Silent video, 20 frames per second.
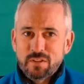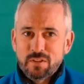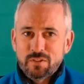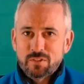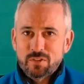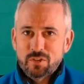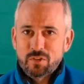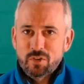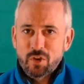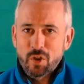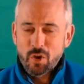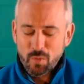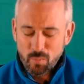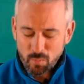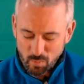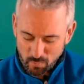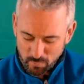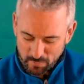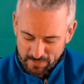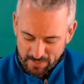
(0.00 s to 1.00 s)
to know
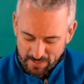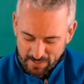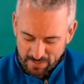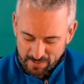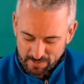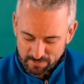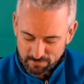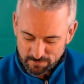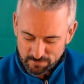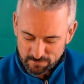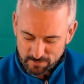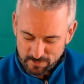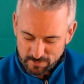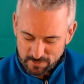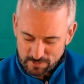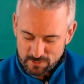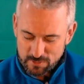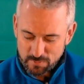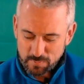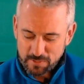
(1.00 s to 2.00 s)
what we have,
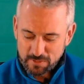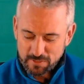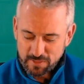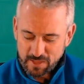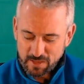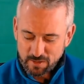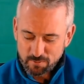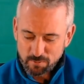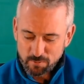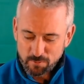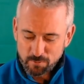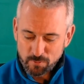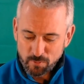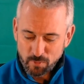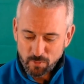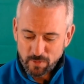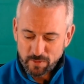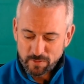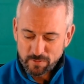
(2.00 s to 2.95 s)
to be thankful for it,